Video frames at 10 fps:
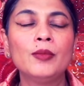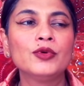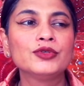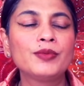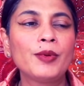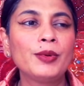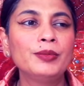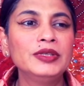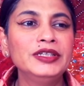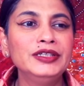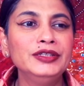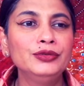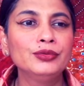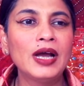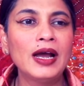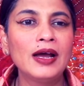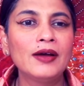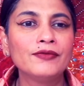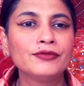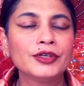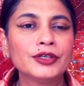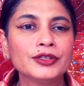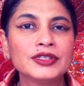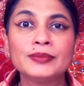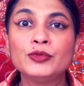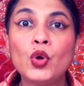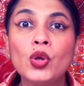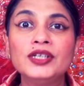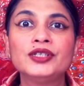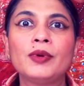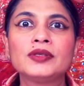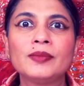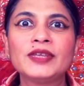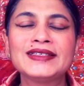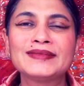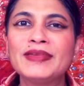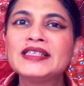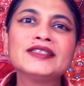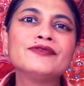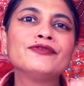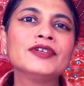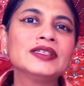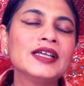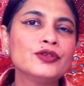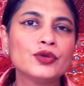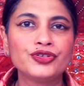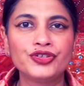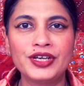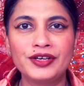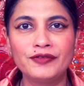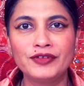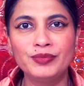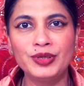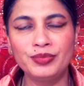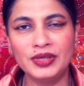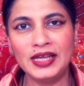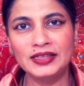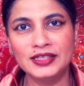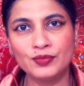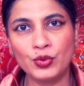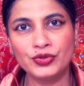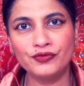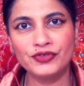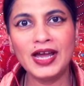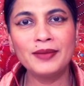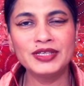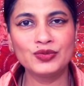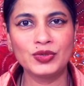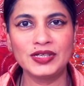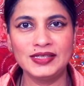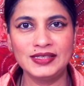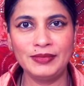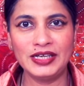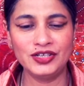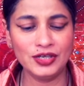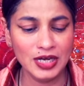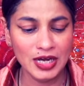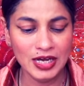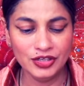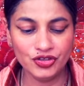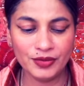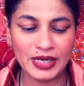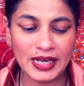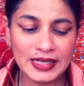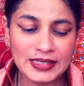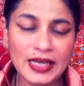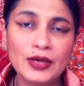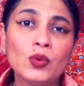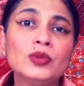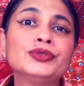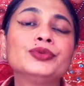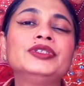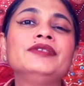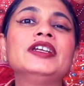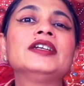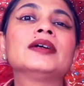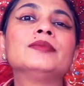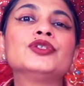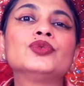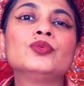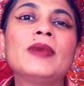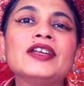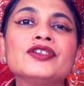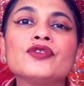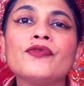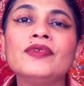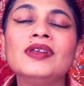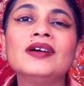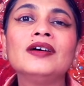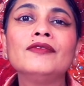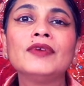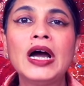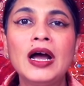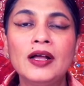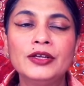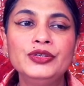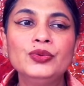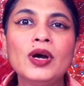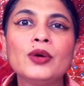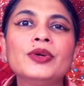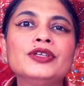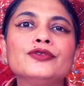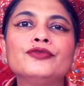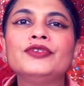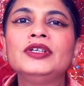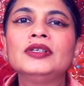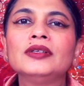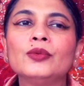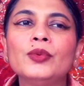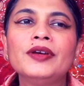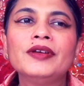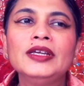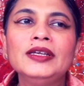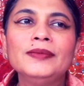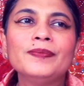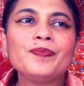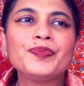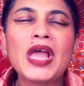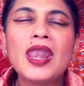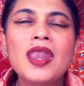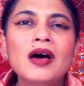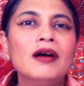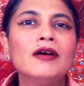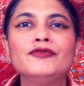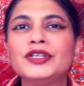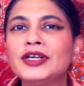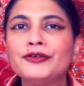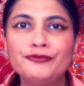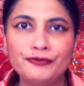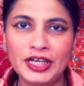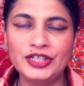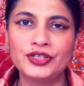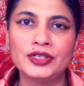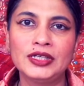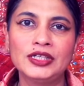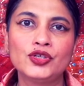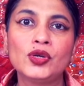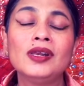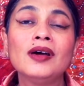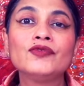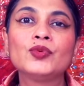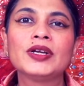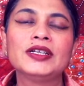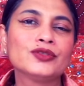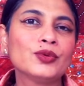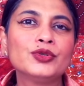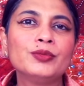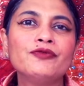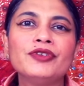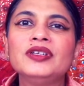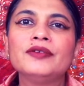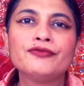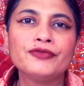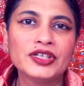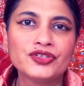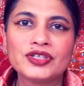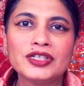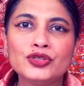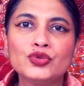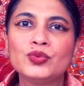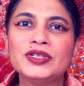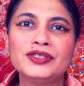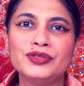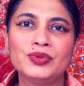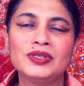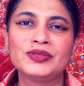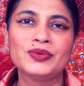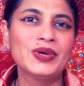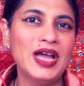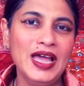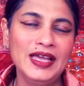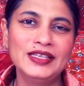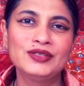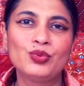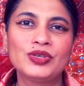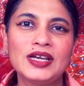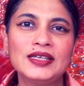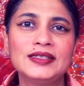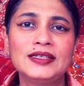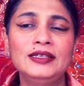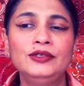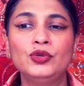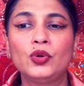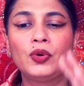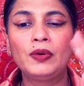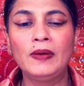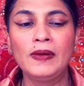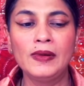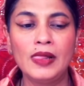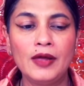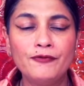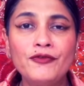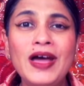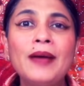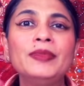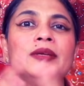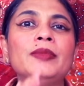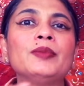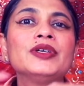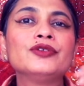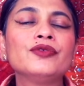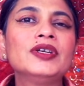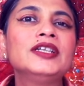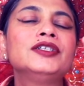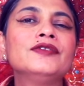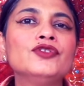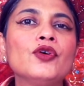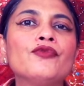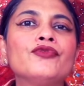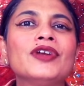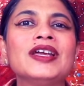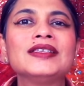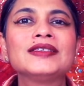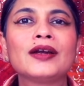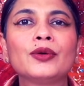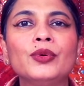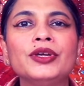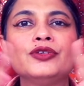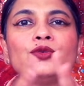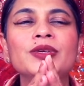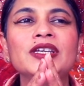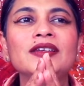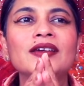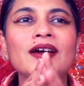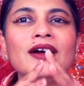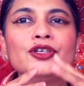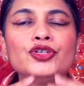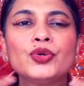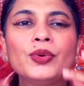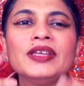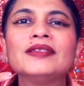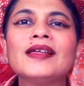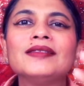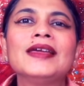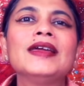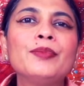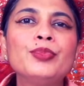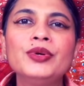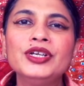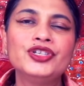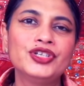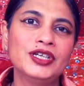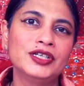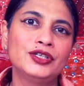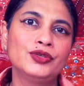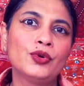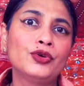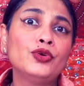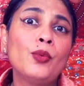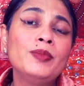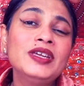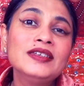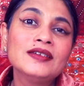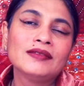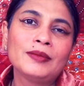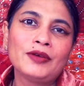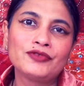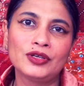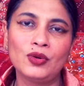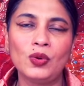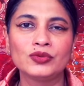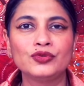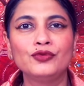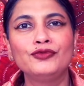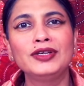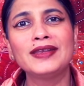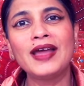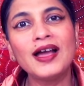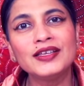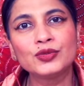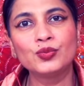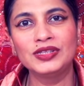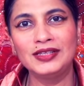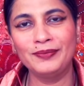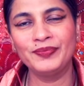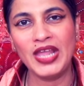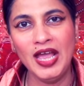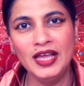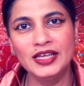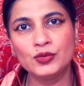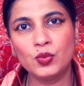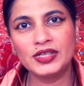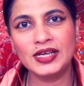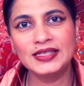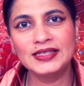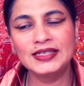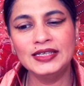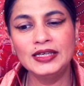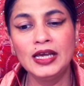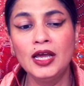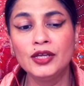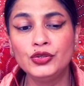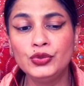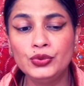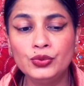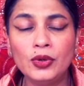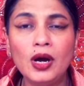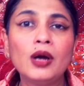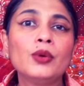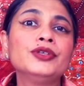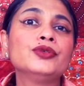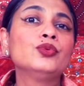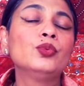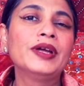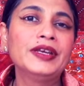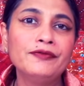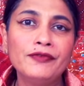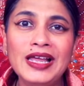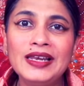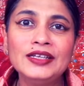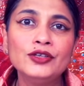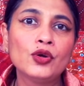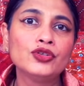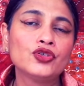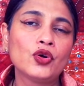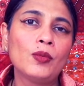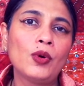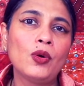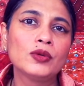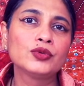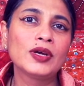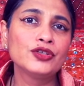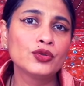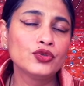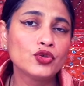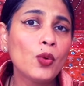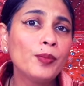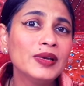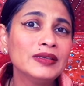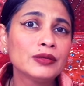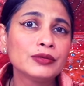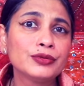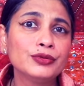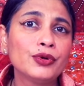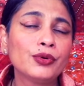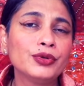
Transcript: Most probably you have some knowledge about something specific that you are sharing with people at this point of time is what I see, my dear Geminis. I also see when it comes to matters of love, you are going to feel very loved and affectionate. Your loved one is going to be very affectionate towards you also is what I see. Your family members, your relatives, your friends are going to be showing that they appreciate you, or you're meeting them after long, so you feel nice with them is what I see. You are going to do very well in your job, also at your job place. Also you're